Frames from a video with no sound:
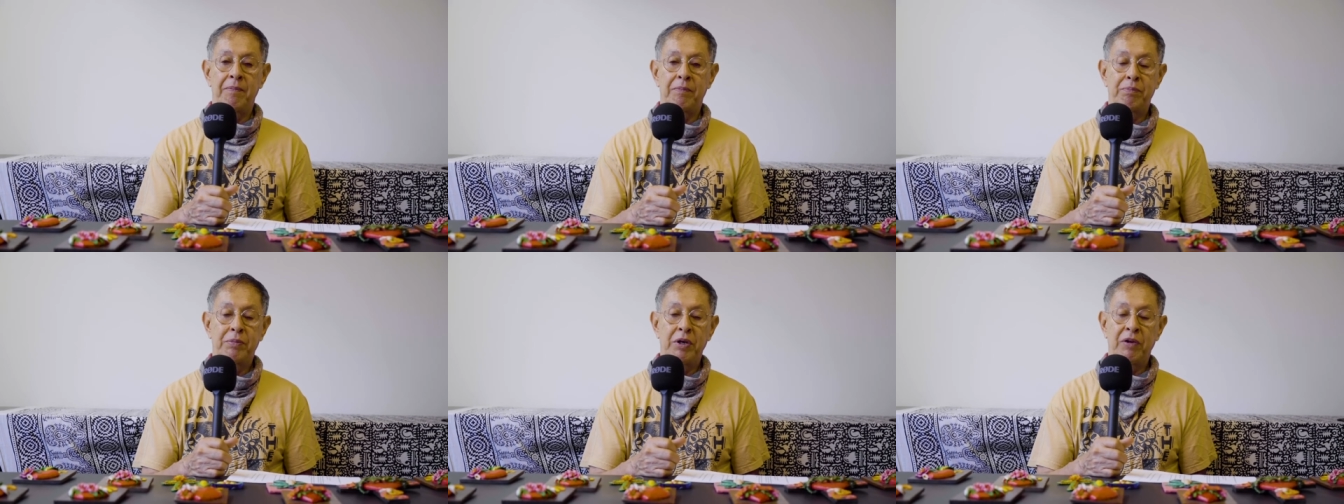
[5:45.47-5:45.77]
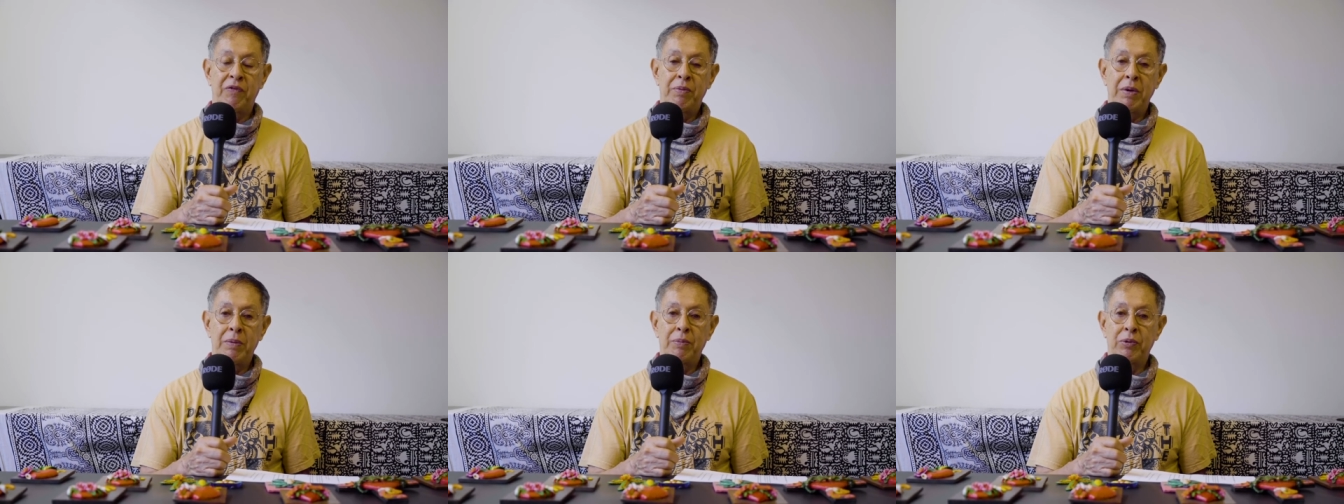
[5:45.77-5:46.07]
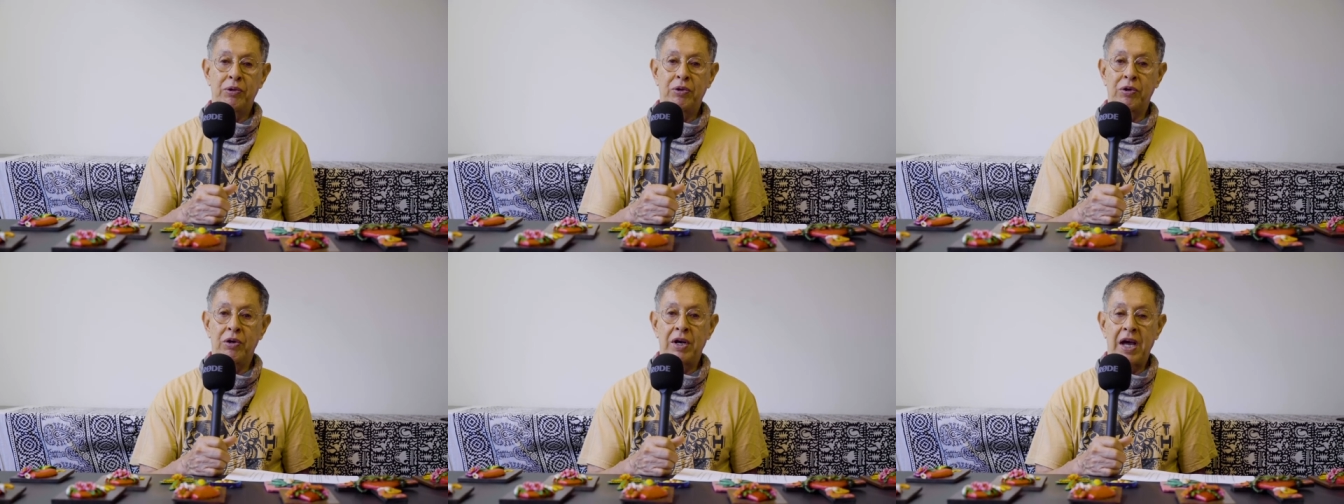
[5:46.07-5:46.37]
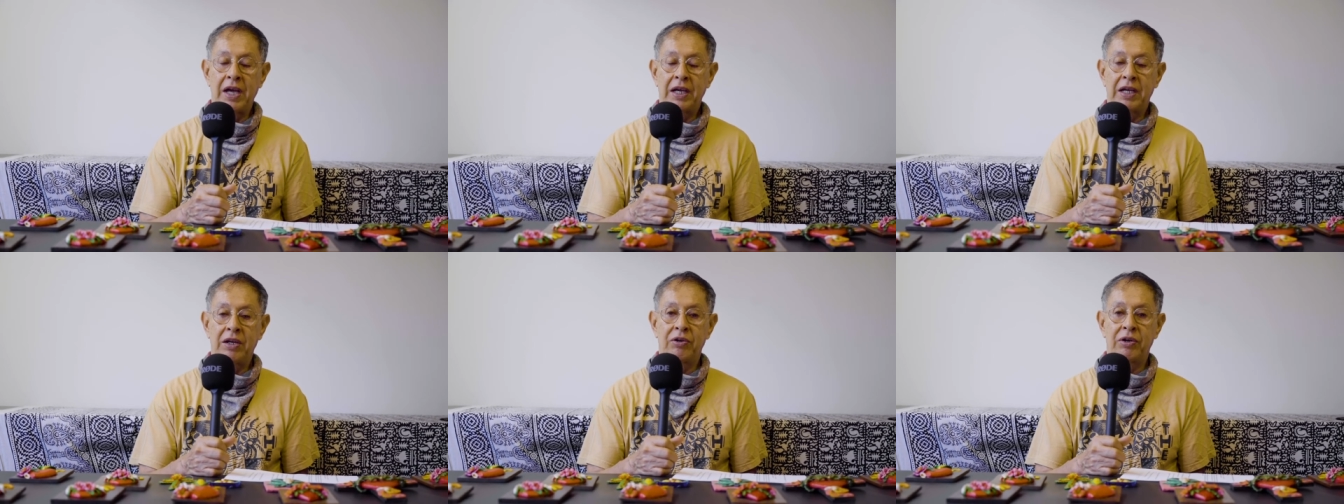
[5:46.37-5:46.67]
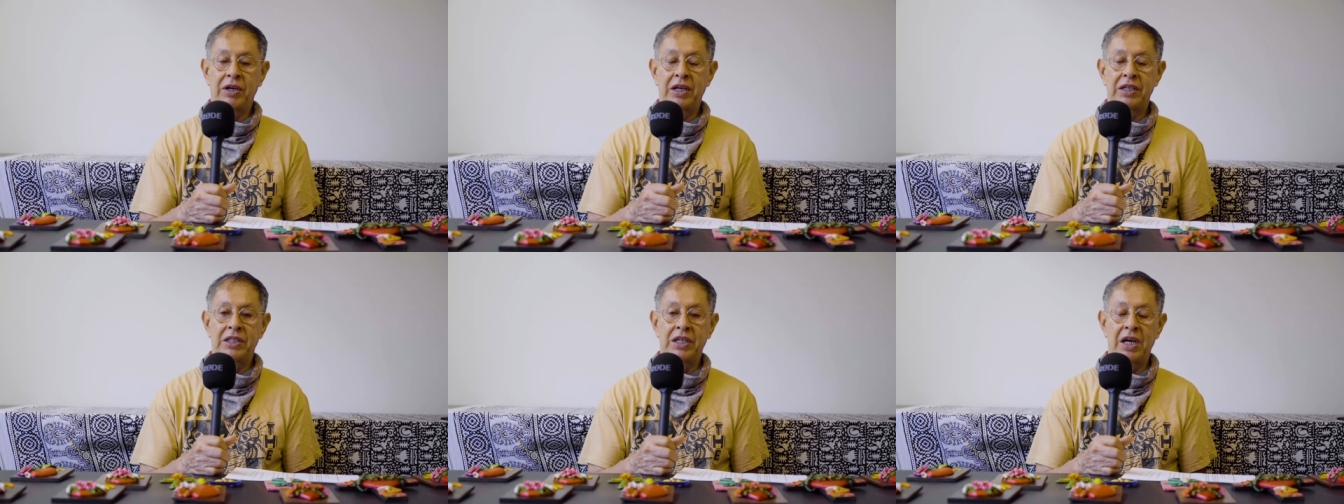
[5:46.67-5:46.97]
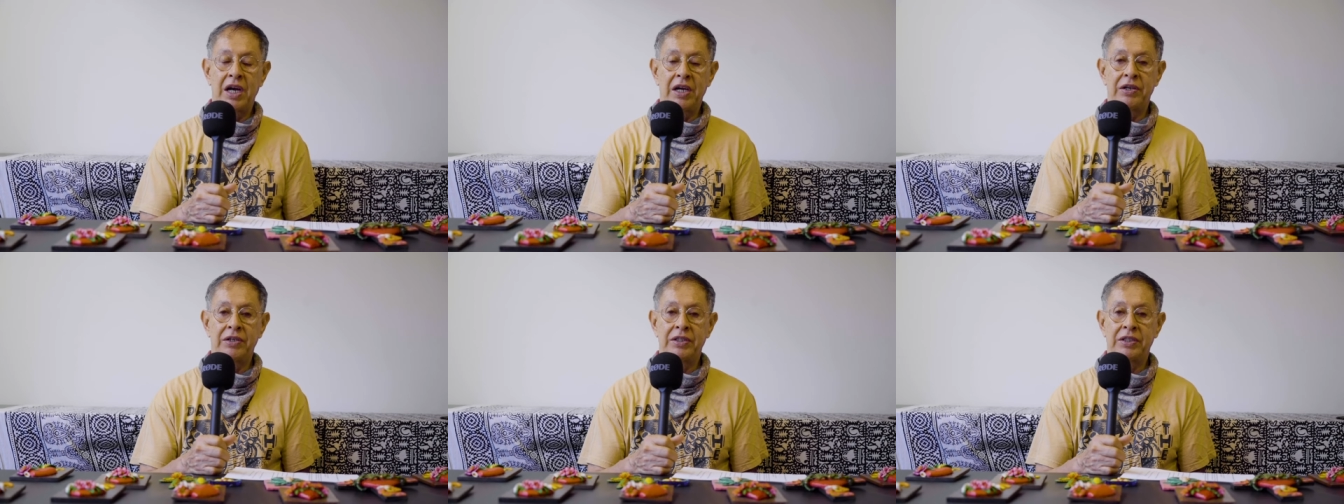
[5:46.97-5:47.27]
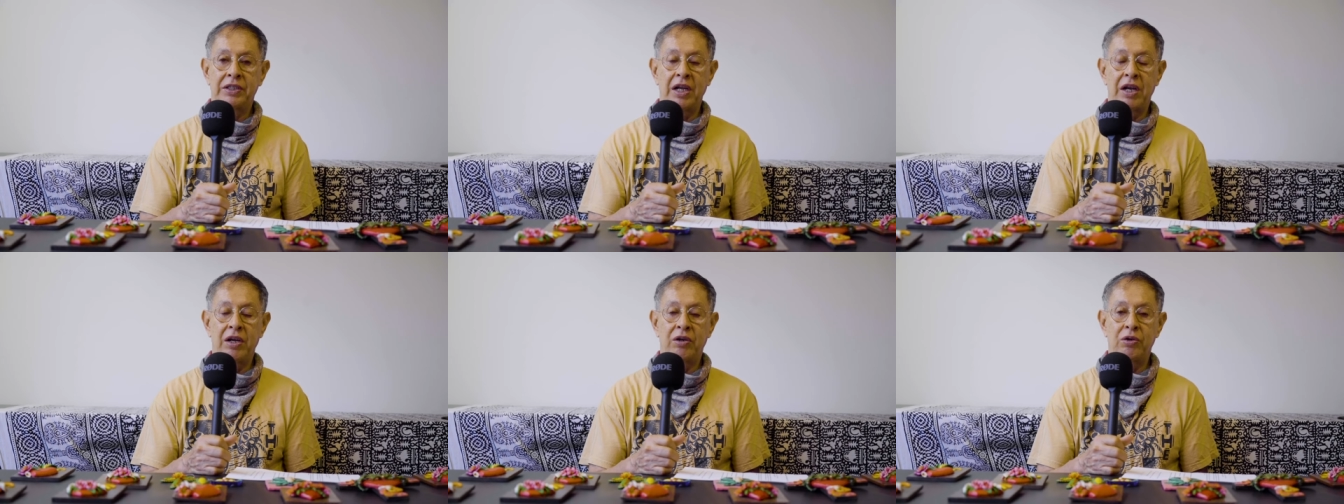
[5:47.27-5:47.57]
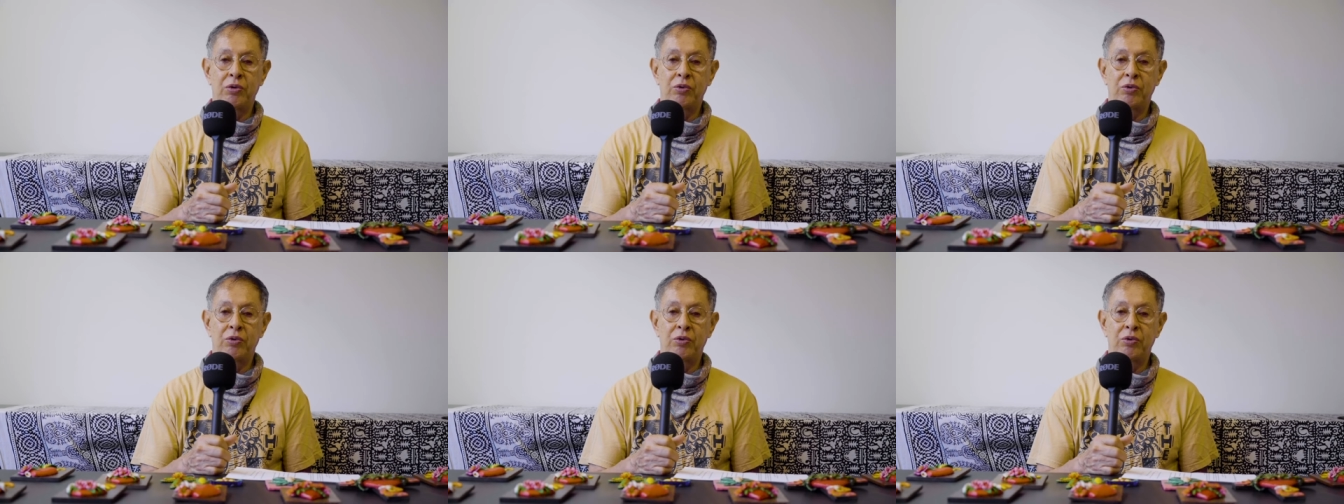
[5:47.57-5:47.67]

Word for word: if people don't like it or get tired, it's gonna go